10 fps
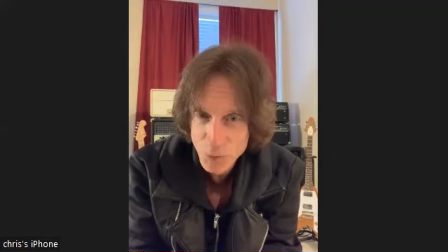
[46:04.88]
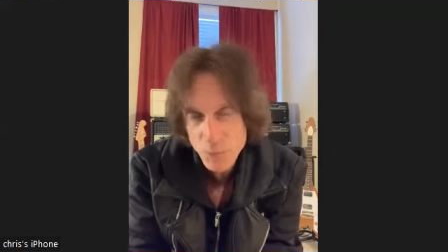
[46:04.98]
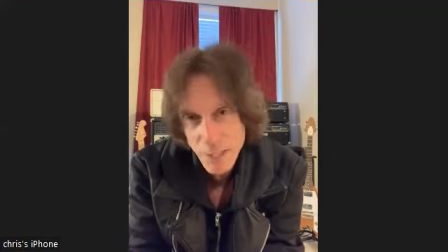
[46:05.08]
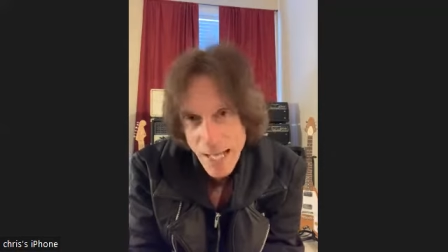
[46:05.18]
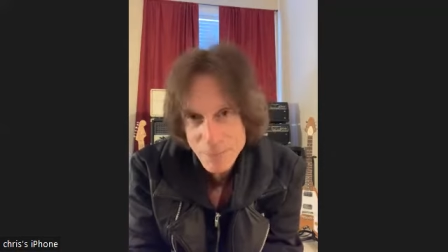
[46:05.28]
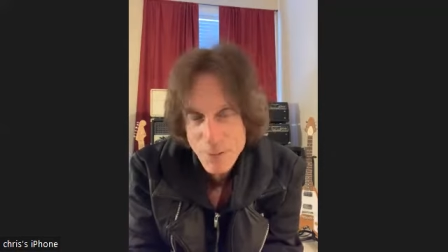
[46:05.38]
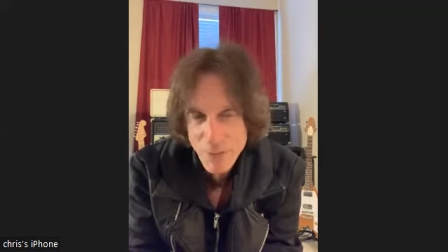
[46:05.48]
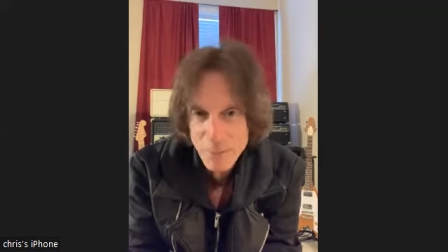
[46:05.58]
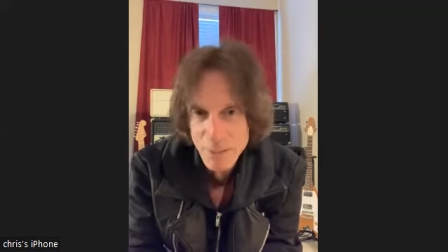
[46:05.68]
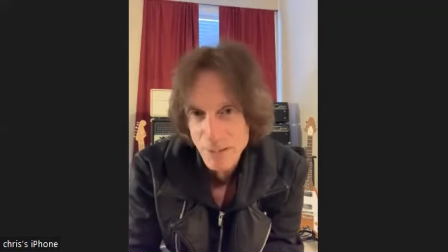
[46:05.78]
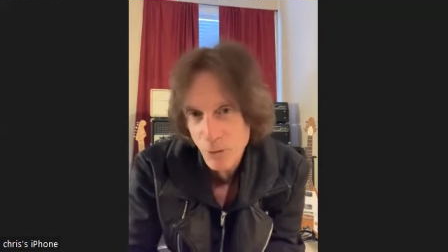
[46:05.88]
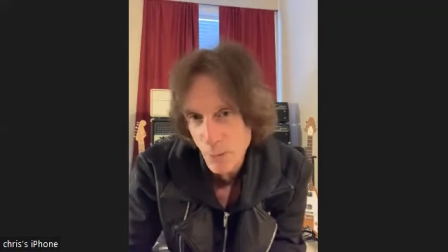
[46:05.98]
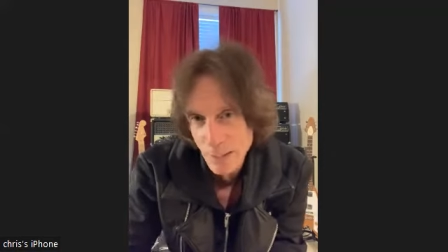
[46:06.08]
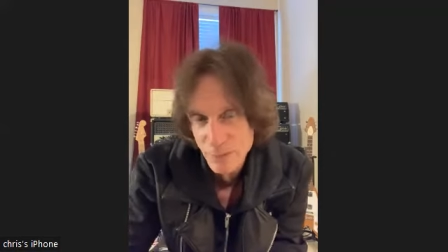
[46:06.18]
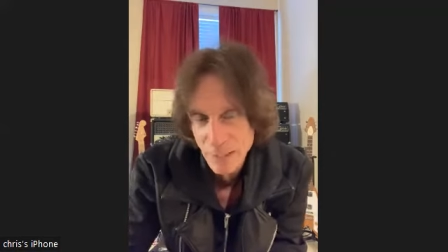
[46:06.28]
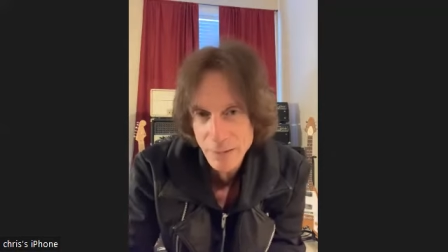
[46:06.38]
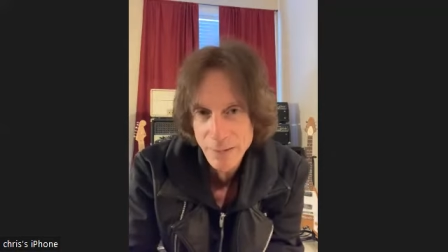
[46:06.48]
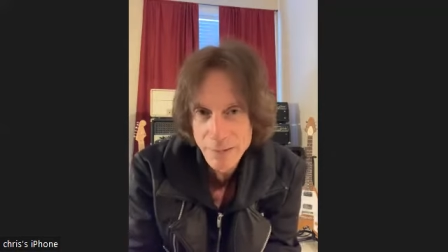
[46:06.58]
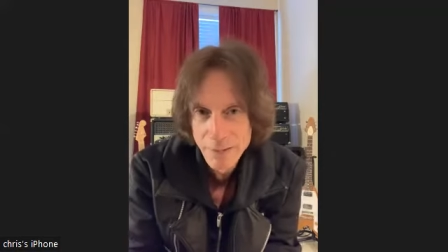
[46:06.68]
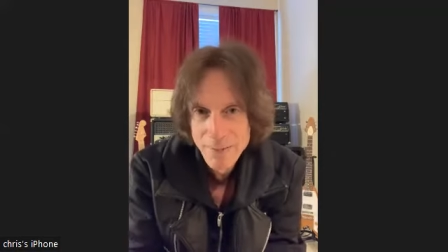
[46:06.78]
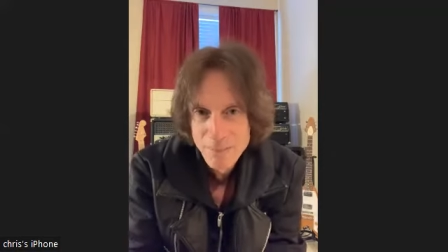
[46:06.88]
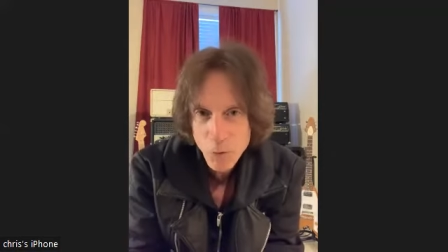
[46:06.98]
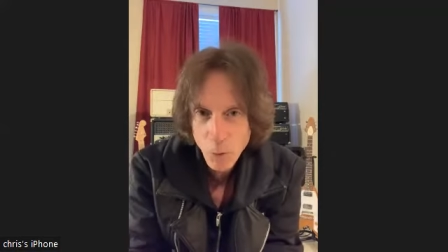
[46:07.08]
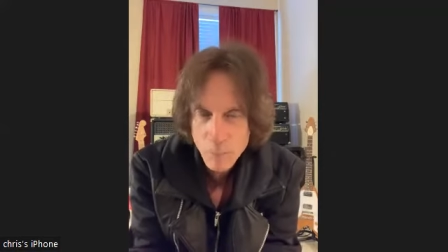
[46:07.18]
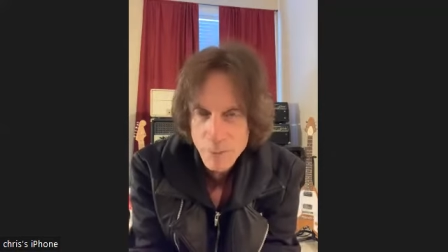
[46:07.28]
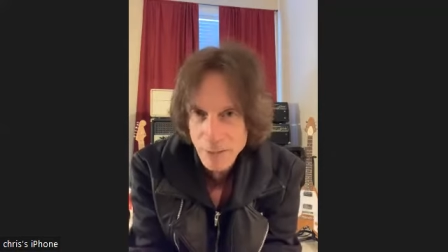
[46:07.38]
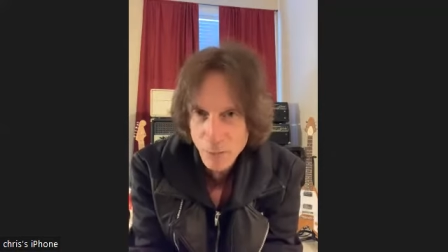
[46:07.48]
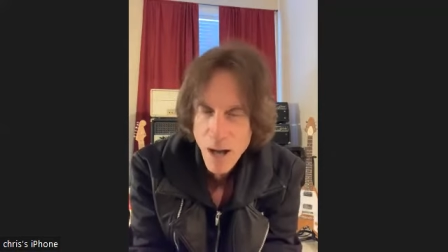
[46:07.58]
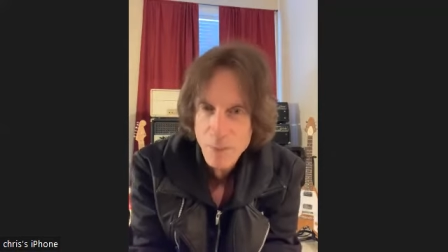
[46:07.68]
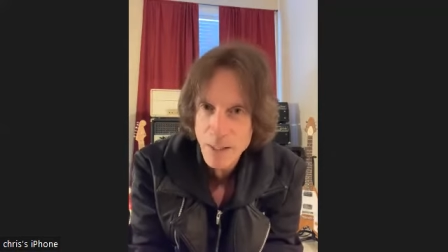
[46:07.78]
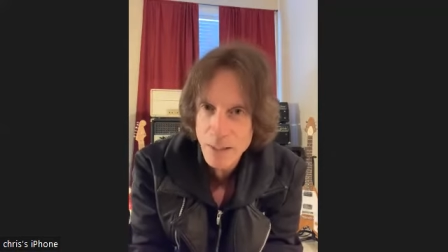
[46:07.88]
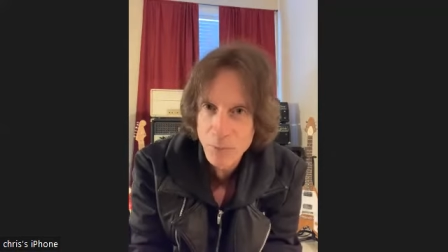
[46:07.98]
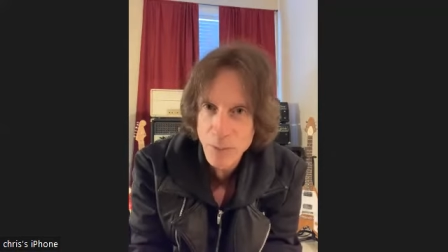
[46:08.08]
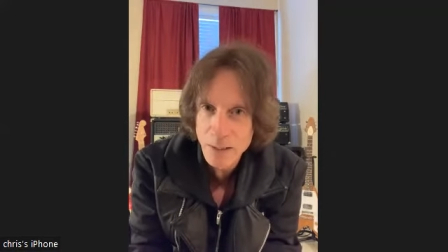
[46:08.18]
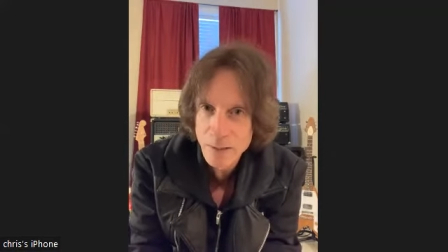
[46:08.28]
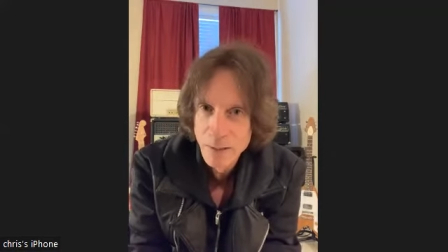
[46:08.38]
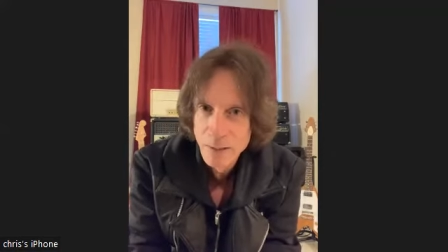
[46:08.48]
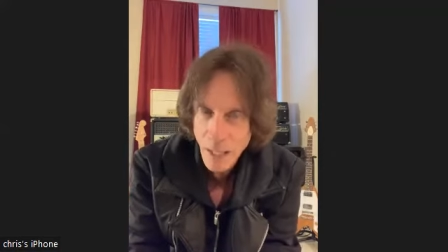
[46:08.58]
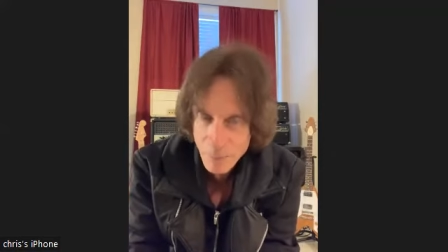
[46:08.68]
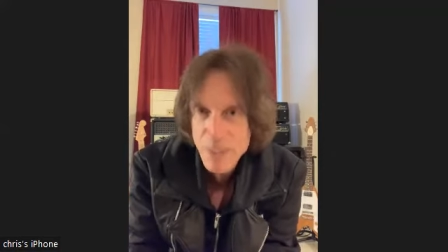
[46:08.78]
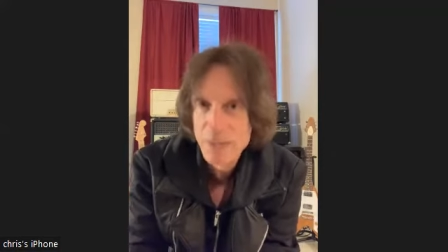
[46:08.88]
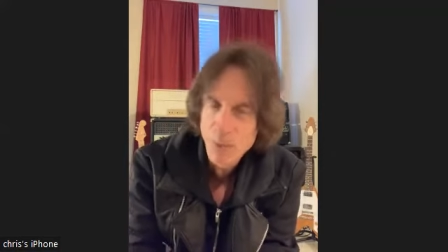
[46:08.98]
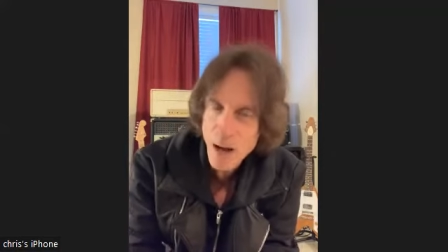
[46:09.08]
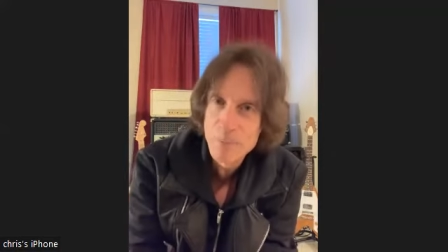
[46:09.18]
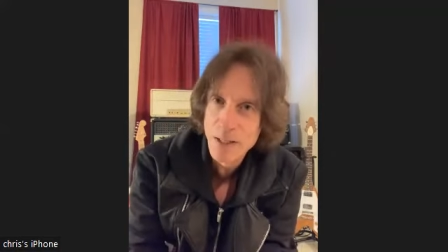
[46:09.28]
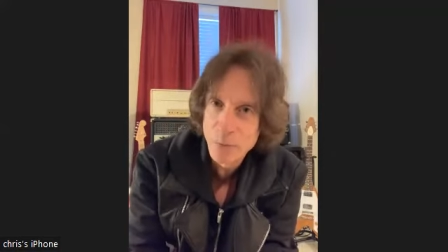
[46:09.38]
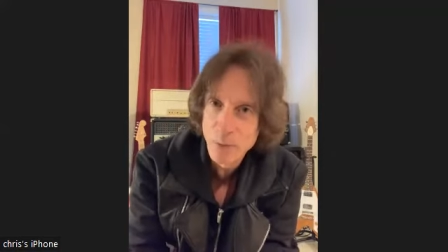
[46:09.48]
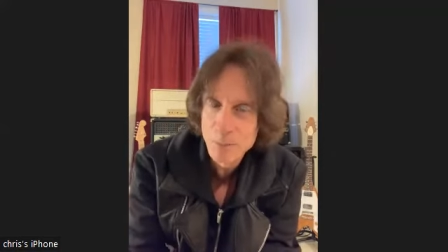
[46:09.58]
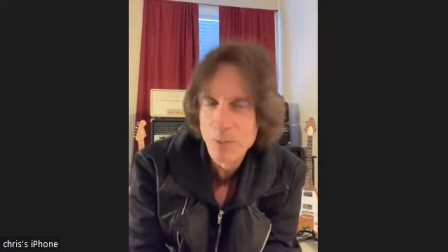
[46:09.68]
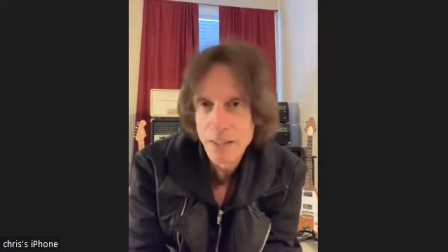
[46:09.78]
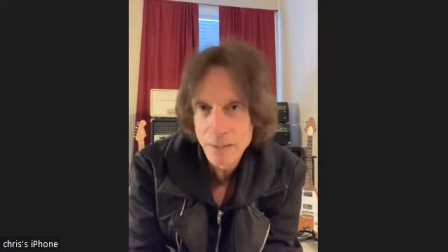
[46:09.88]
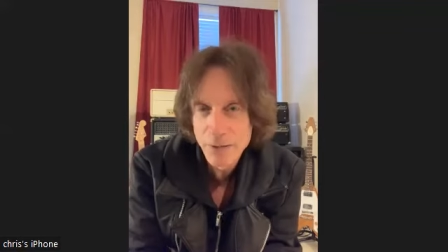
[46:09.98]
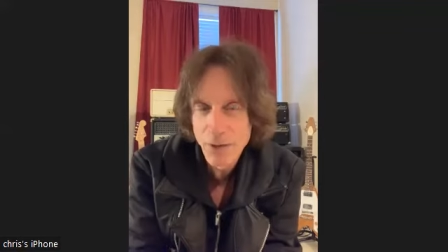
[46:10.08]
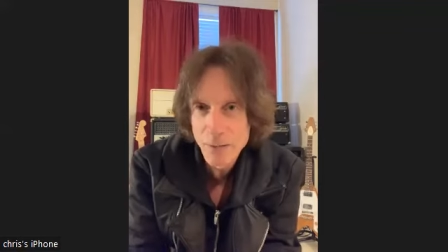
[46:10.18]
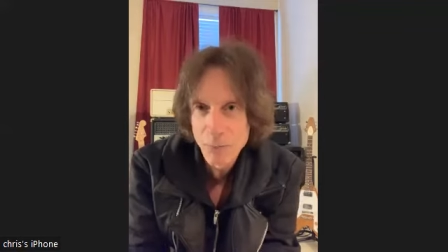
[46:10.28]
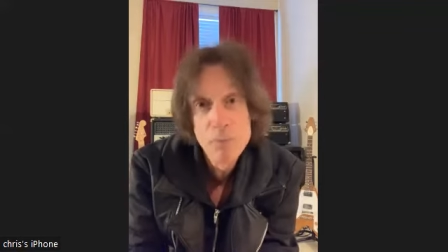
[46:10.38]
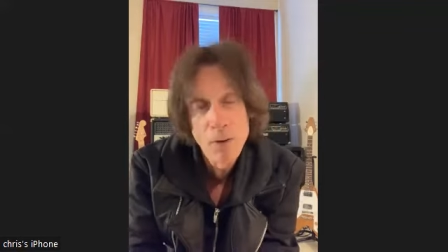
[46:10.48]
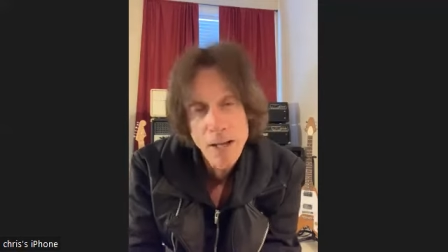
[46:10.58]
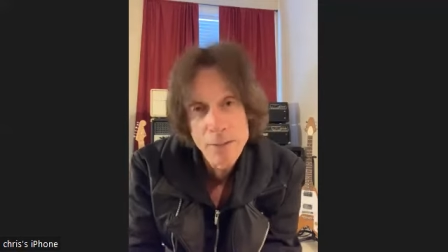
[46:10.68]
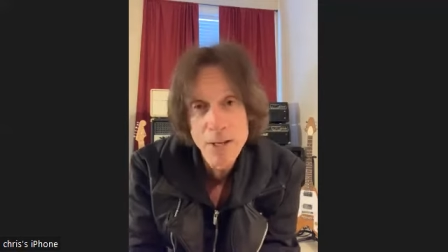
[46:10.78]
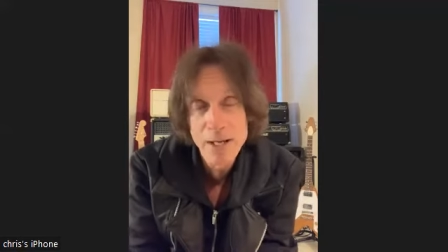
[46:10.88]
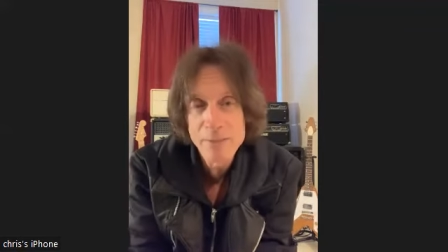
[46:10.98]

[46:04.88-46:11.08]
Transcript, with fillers: if you could ask me if I could be the Queen of England or be in the rock band queen, I'd be in the rock band queen playing guitar with Brian May.